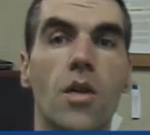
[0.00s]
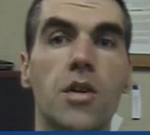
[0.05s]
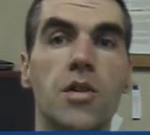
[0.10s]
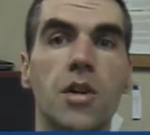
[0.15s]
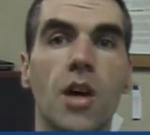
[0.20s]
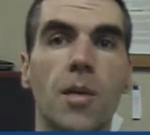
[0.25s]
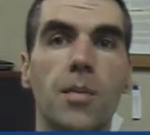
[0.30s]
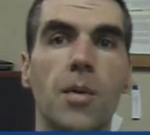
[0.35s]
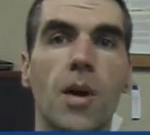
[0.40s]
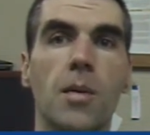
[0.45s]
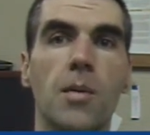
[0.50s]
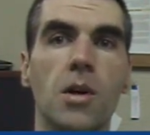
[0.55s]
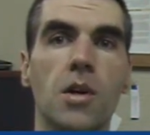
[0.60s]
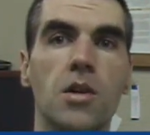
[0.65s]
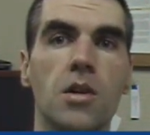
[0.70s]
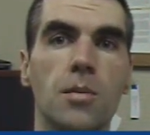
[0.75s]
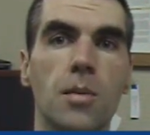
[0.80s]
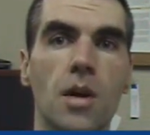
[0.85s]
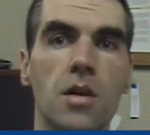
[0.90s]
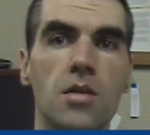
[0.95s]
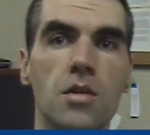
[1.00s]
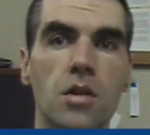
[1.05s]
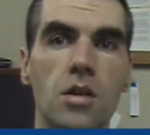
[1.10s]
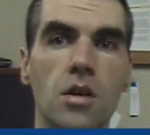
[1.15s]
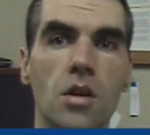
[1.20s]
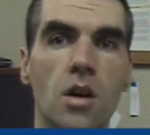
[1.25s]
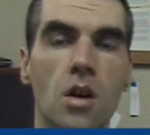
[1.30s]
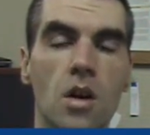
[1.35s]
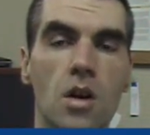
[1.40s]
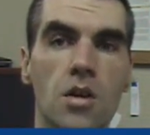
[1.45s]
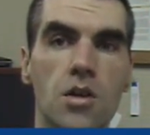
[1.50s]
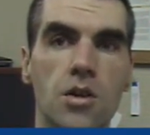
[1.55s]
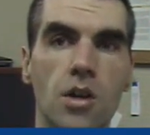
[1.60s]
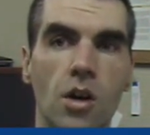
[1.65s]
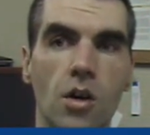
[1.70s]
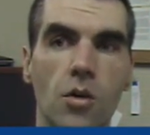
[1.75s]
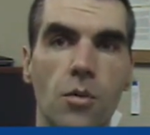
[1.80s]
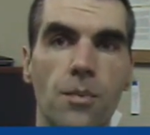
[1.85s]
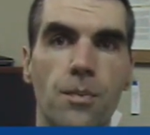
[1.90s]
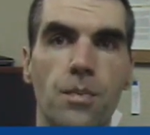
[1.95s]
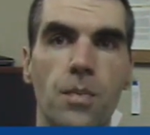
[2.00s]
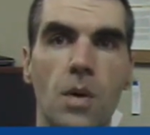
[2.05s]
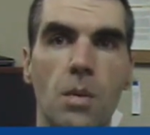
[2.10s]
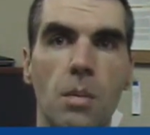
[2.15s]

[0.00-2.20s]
this upcoming semester. So,